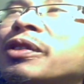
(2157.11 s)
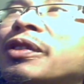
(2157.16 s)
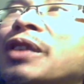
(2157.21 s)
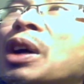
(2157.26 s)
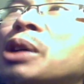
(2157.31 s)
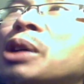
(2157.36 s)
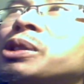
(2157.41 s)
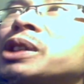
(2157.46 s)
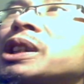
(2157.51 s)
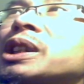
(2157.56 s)

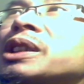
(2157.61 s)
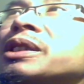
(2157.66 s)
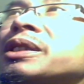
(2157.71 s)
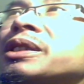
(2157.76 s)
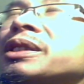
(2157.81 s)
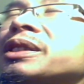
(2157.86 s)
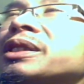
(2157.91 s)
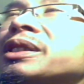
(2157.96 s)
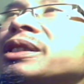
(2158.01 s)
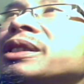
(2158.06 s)
falling.
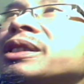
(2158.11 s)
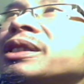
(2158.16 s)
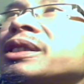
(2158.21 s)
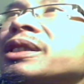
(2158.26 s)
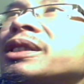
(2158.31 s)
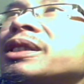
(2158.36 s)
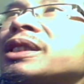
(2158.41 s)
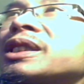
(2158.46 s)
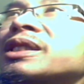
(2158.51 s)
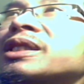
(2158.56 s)

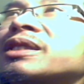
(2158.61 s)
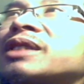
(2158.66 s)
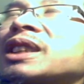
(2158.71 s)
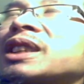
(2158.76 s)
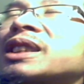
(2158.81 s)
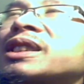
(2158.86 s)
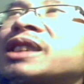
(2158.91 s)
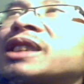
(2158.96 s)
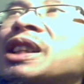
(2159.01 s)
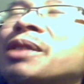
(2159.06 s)
Because a lot
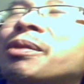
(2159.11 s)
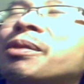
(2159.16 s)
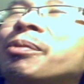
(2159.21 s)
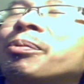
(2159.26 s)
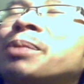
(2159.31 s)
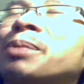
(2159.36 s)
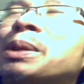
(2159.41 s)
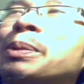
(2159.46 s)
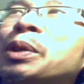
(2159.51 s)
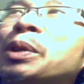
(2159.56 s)
of the time
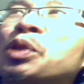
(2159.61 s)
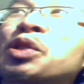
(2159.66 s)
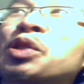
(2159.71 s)
people